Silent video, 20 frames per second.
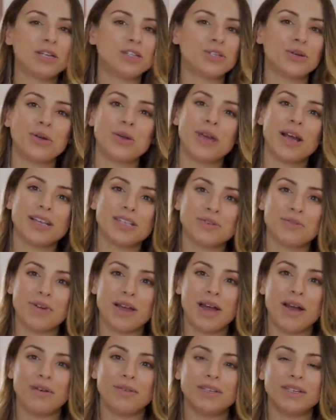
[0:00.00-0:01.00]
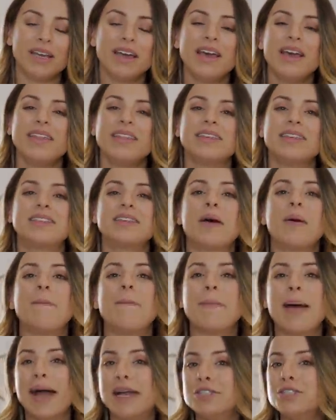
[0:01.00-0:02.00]
me show you guys around this
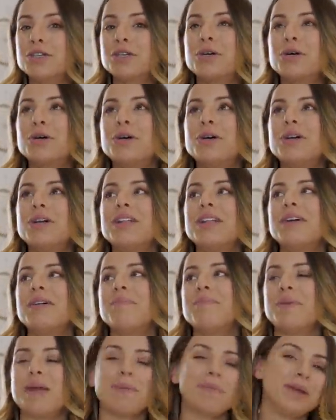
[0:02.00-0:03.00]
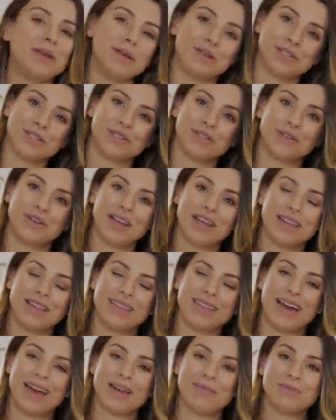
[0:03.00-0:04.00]
magical baby nursery
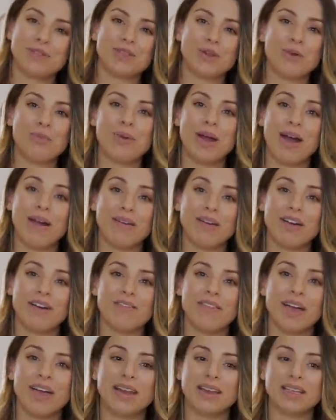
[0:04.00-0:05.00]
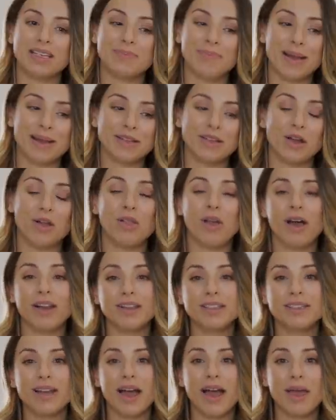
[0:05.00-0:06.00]
that I'm so proud of and spent a lot
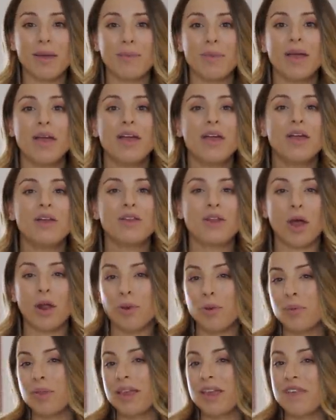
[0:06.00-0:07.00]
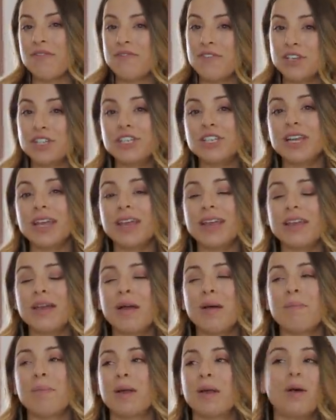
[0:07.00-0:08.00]
of time not only envisioning,
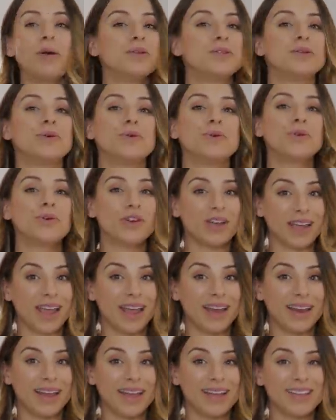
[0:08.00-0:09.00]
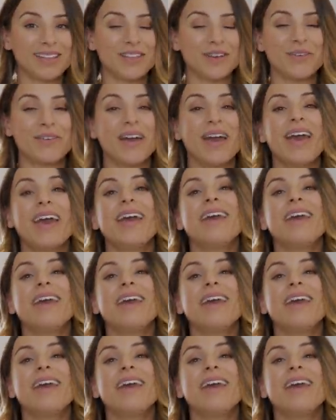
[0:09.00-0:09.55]
but also creating. So